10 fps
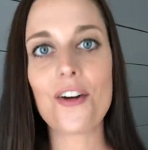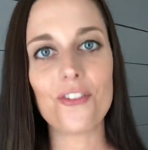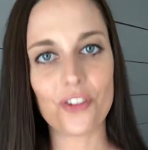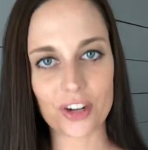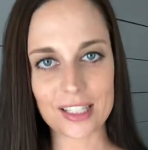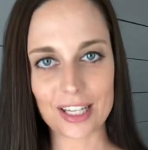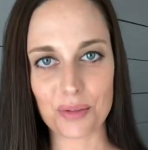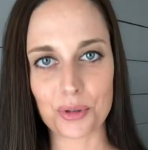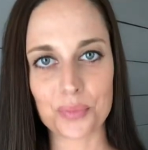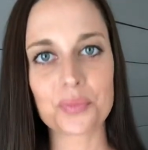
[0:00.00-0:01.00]
For
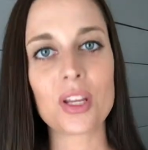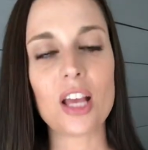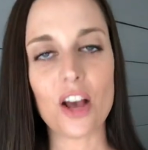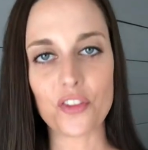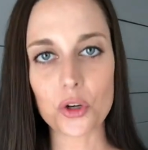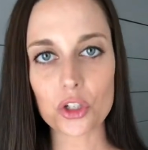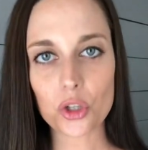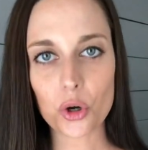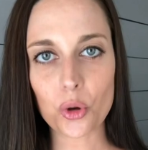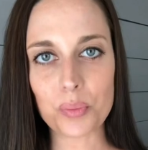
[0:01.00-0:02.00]
example, if you're a
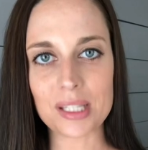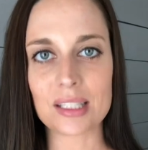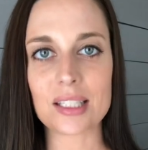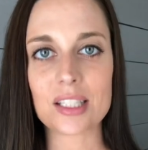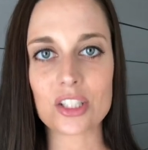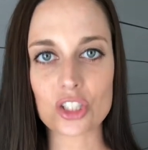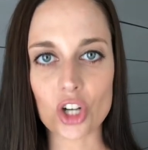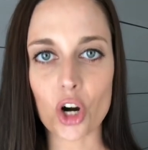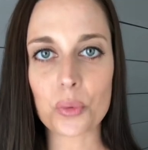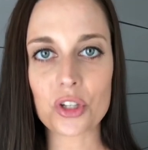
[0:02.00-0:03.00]
local business,
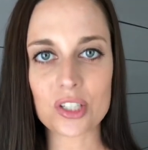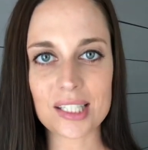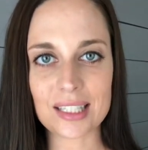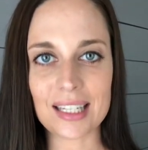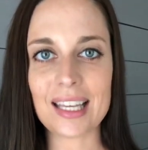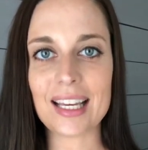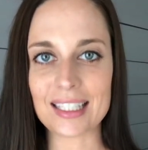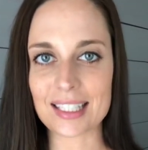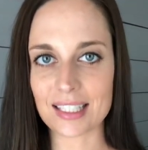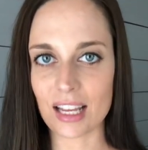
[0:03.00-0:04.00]
start with your city and
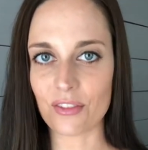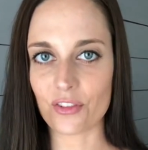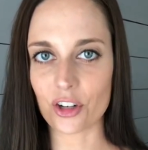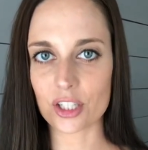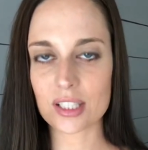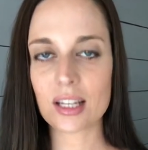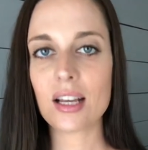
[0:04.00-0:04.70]
state first.